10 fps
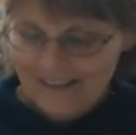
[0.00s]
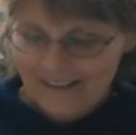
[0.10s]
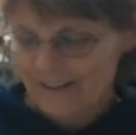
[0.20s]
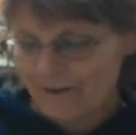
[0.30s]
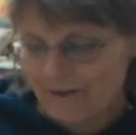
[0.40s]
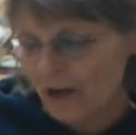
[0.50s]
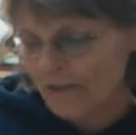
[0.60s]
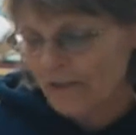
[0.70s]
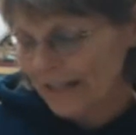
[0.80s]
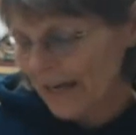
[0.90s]
It was called
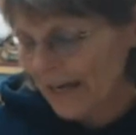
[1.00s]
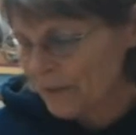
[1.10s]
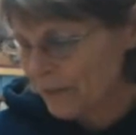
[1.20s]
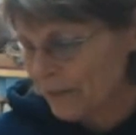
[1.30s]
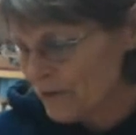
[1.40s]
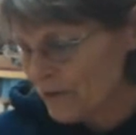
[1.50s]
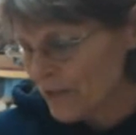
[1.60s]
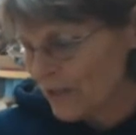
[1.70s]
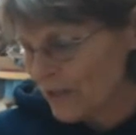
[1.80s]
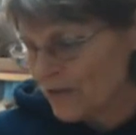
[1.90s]
the
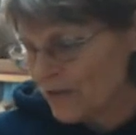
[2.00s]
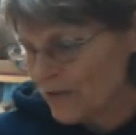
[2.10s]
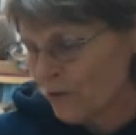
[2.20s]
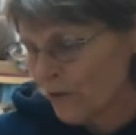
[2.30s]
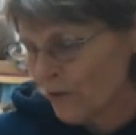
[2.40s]
Catapalooza Story